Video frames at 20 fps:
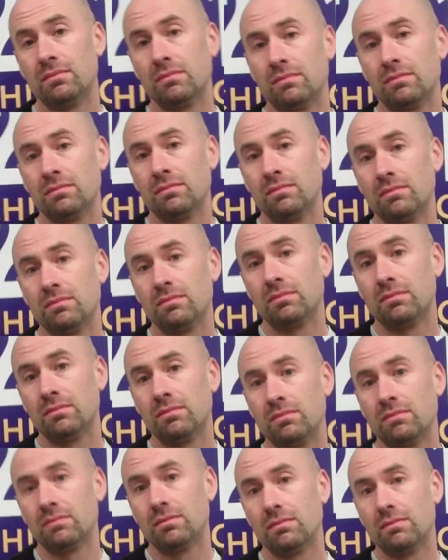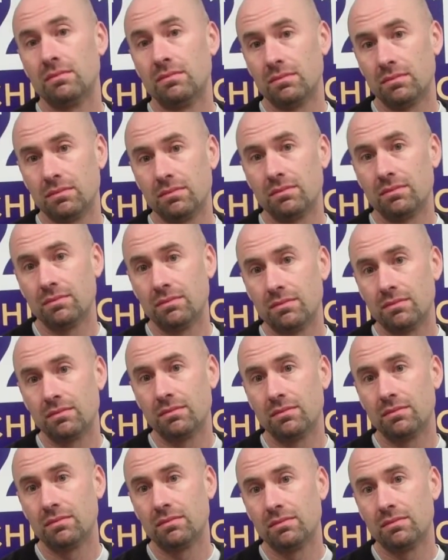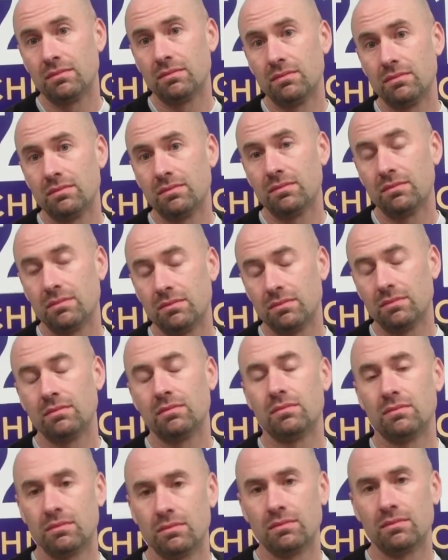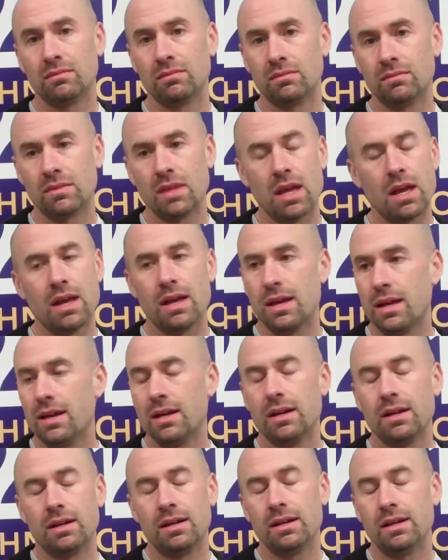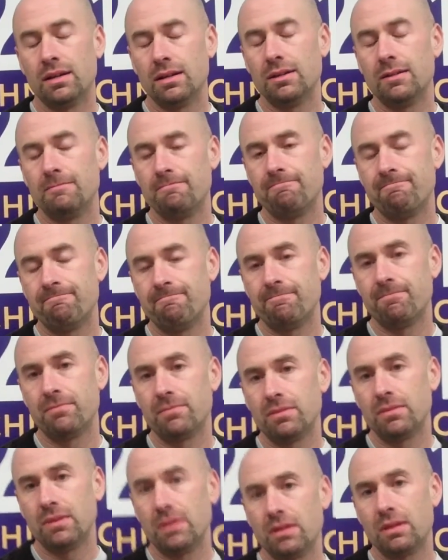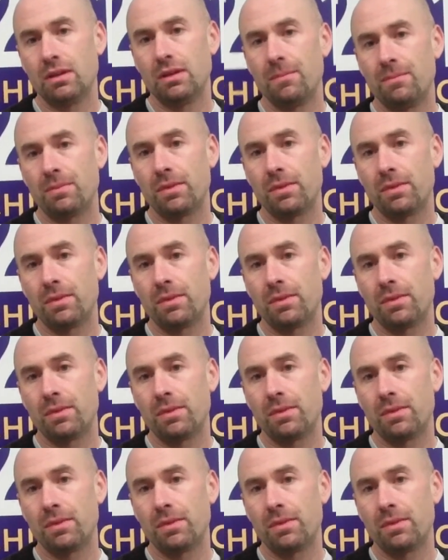you know, some kind of academic look or technological look. It's how do you do this in real